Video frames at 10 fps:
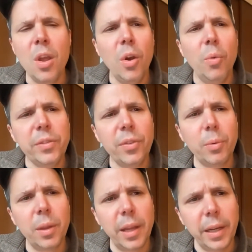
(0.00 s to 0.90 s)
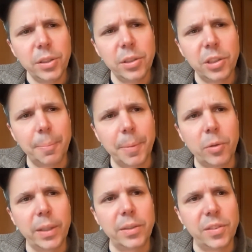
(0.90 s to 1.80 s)
what's the relationship
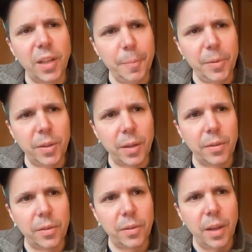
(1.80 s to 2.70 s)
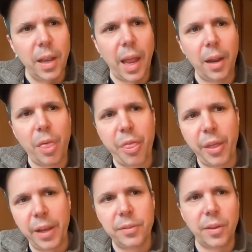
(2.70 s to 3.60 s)
between substance and
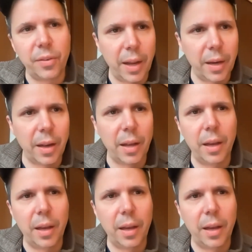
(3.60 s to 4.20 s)
things as they